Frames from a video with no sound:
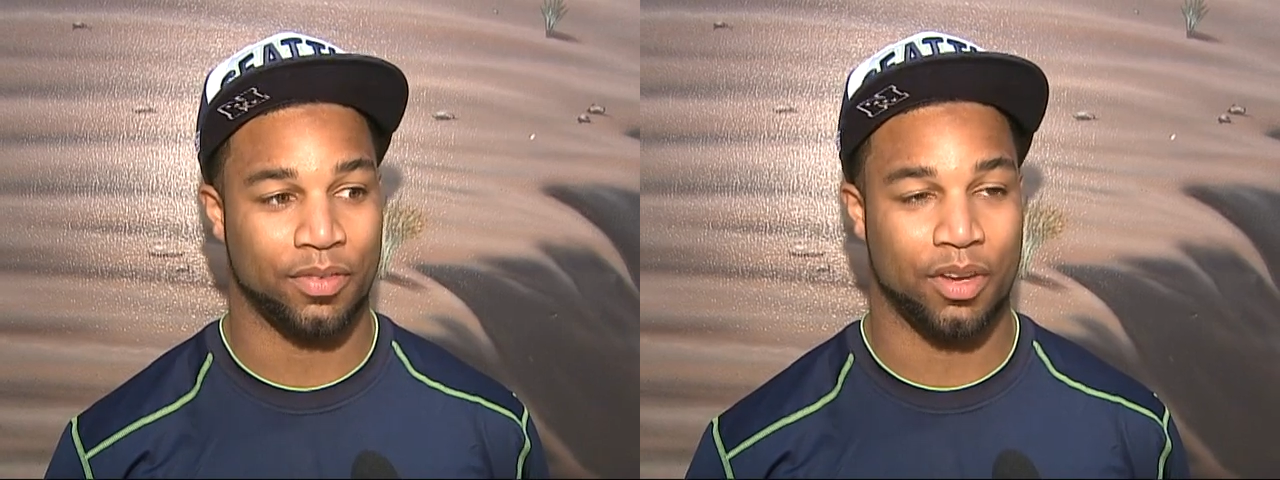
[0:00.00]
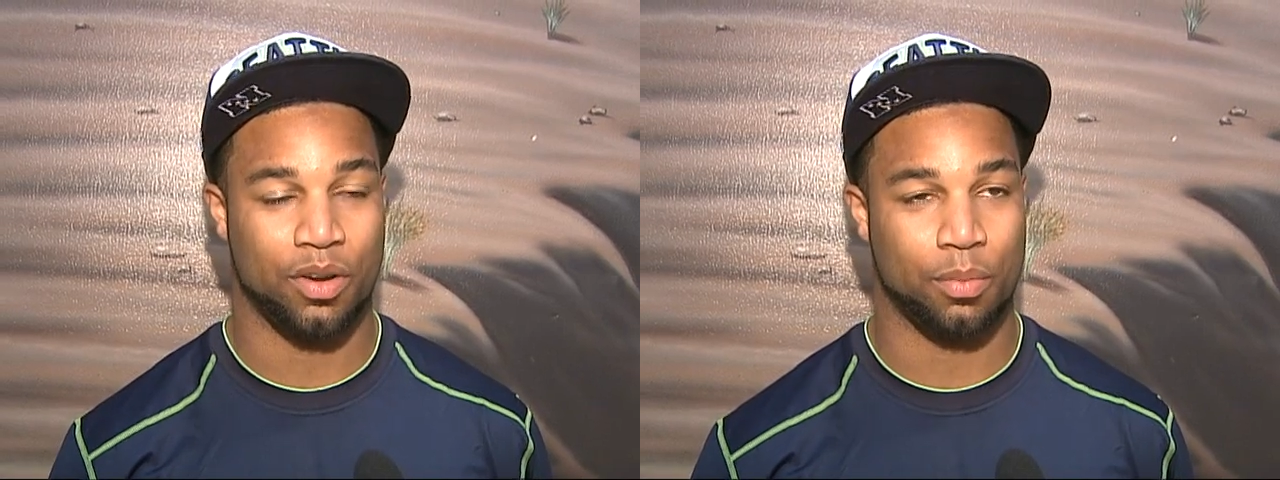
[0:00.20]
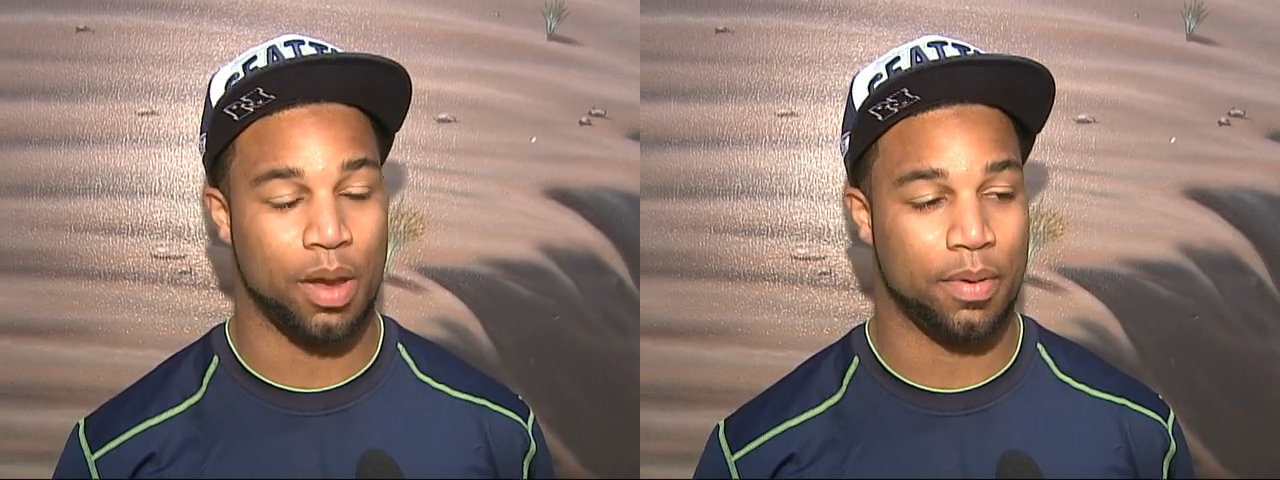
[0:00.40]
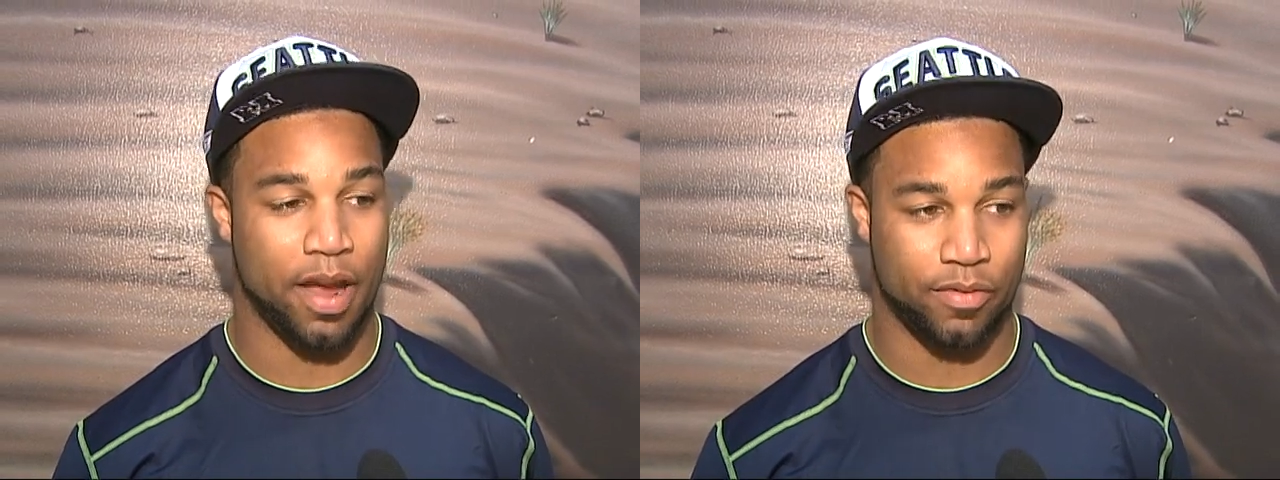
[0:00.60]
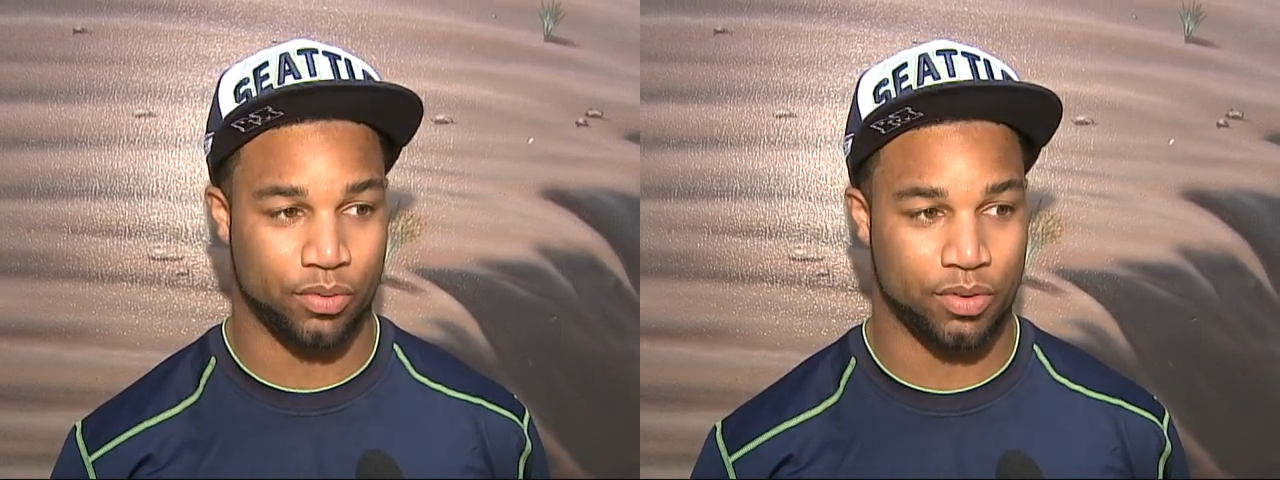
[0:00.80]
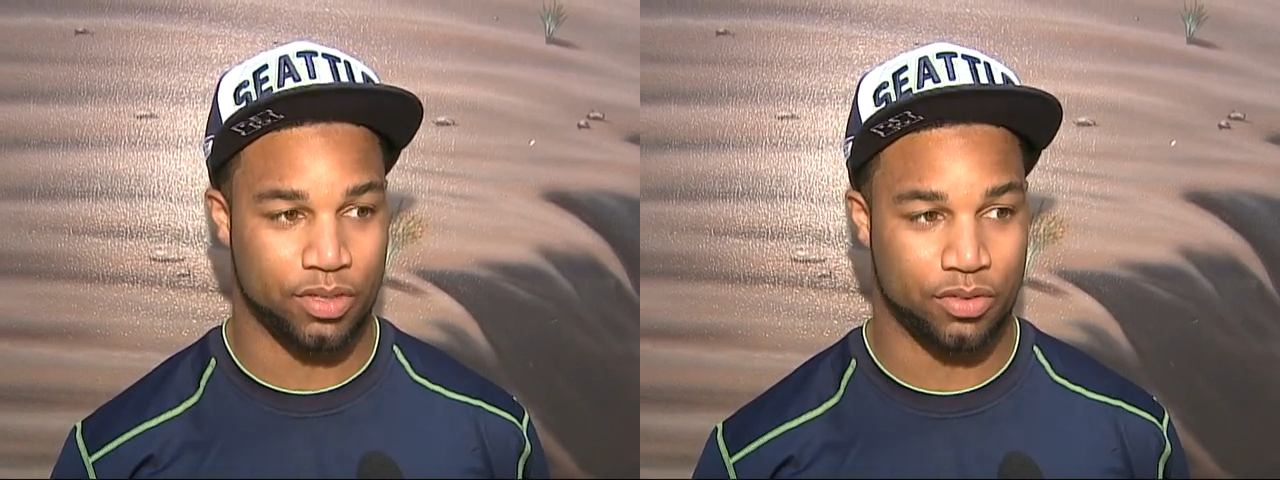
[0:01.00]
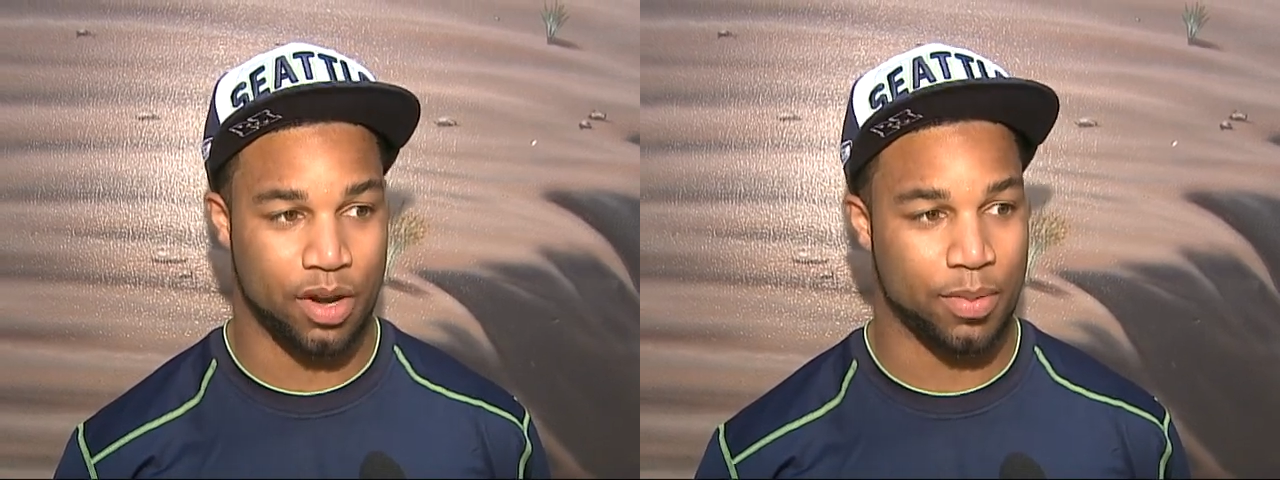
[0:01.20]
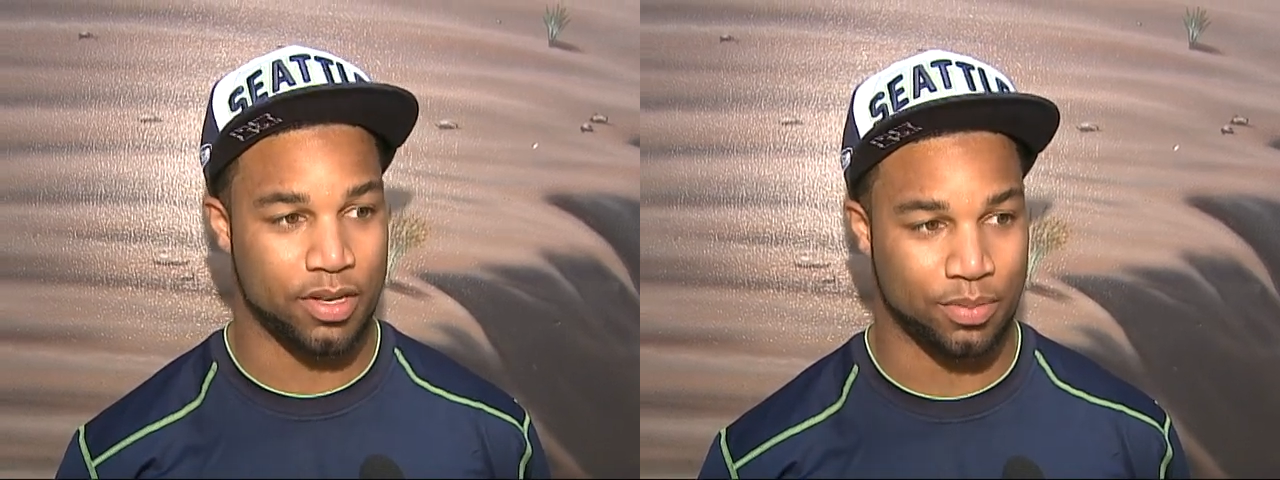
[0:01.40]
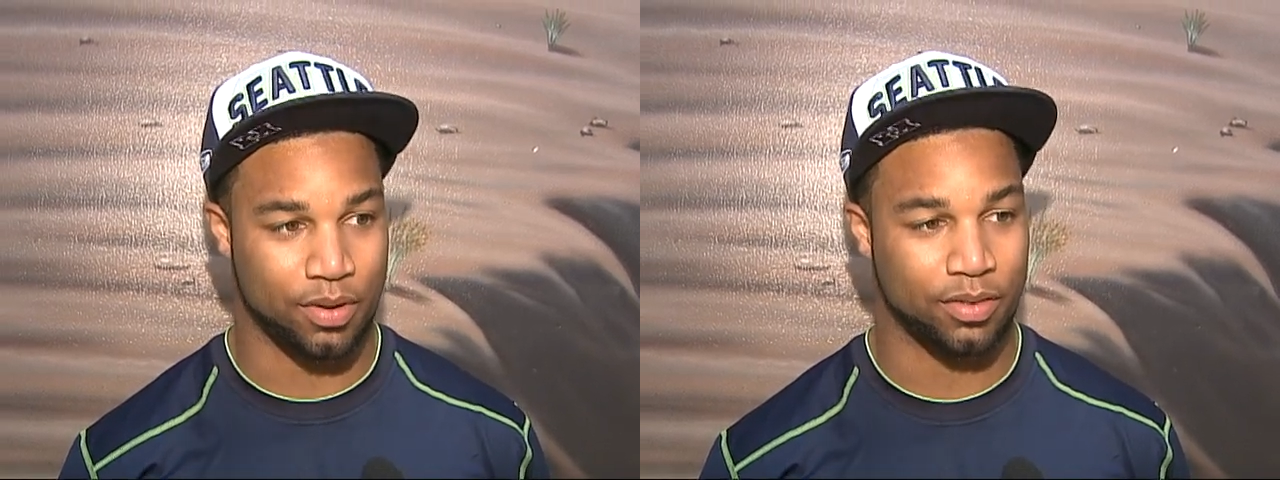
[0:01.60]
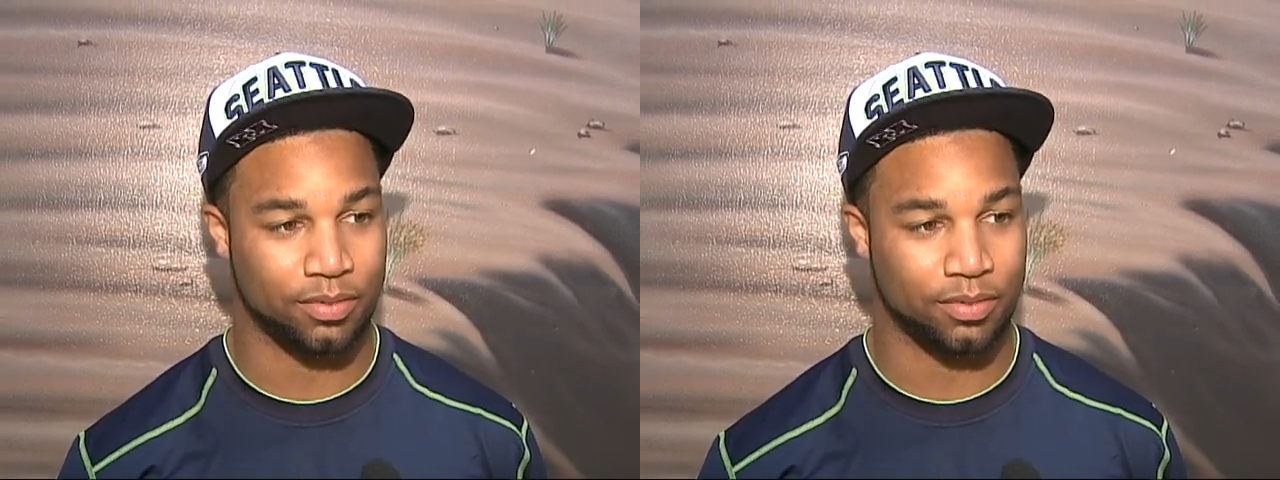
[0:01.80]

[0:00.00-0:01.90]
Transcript: you know, maybe afterwards try baseball.